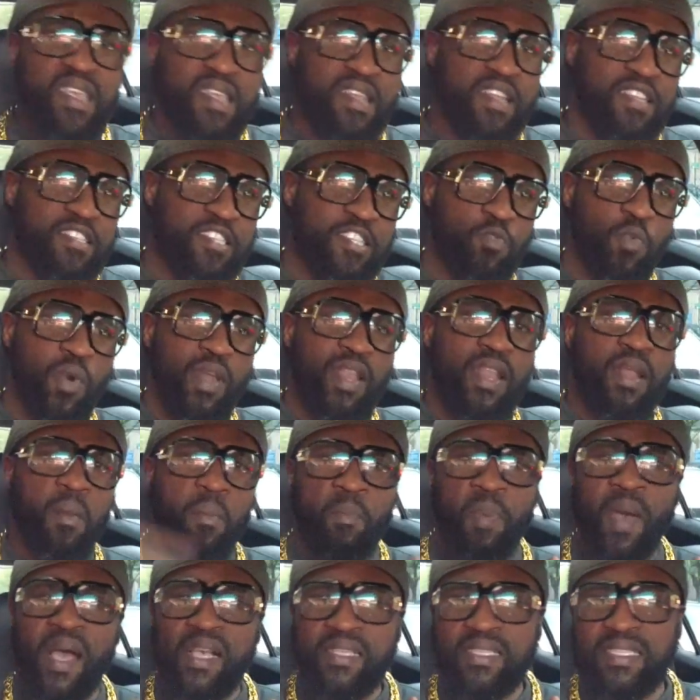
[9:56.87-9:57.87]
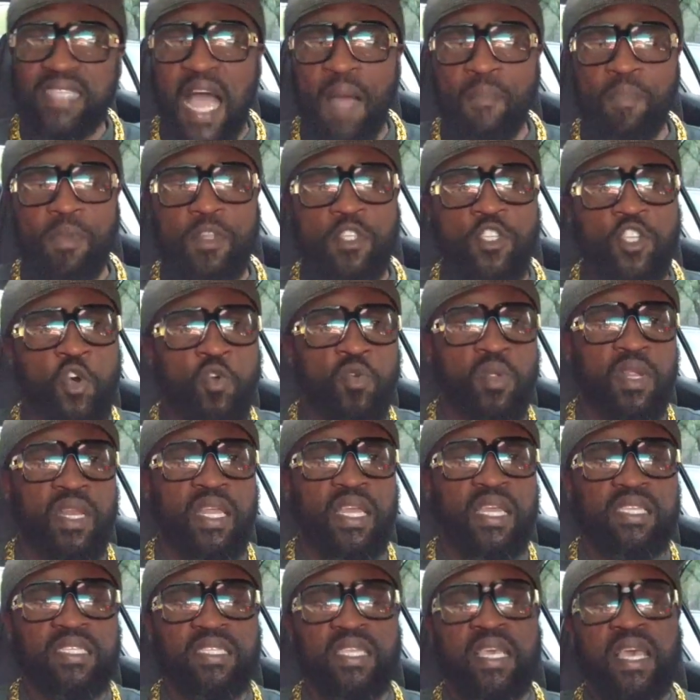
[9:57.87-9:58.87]
this is one of the best
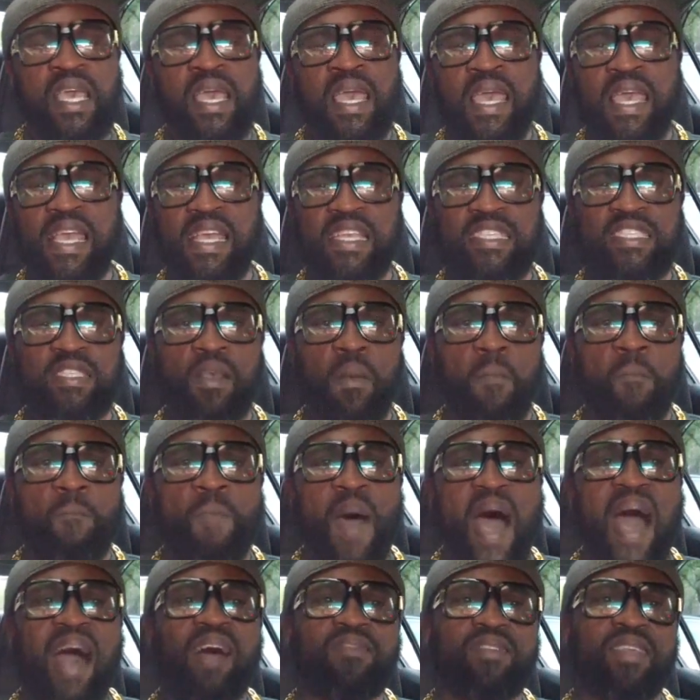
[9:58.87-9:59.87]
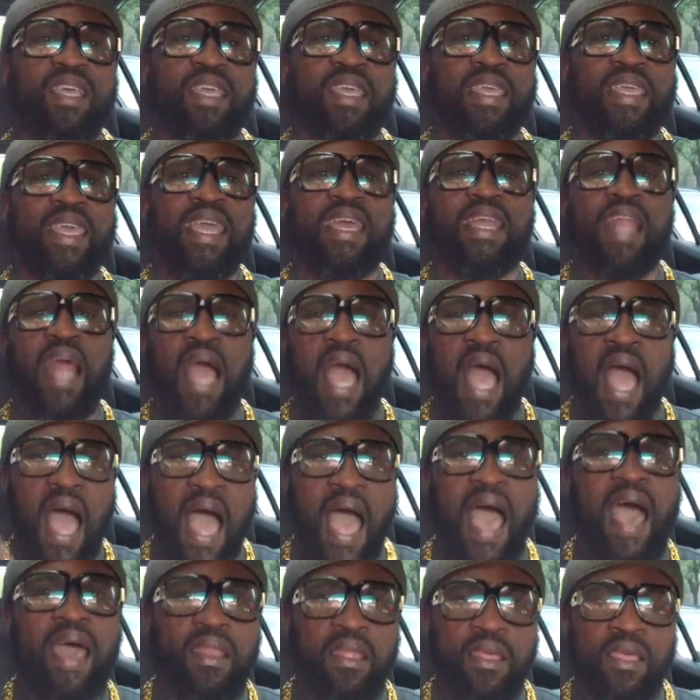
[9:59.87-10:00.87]
opportunities. It's about to get
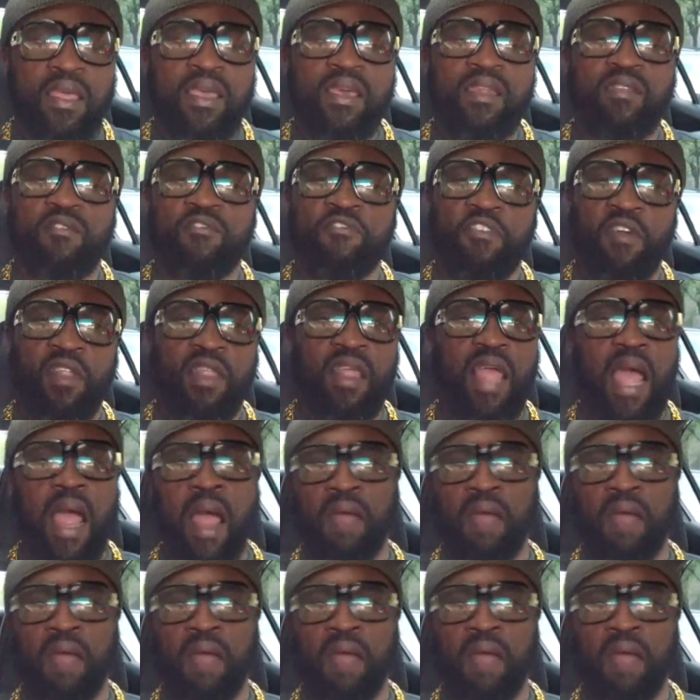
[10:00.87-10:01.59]
hot. In Philly,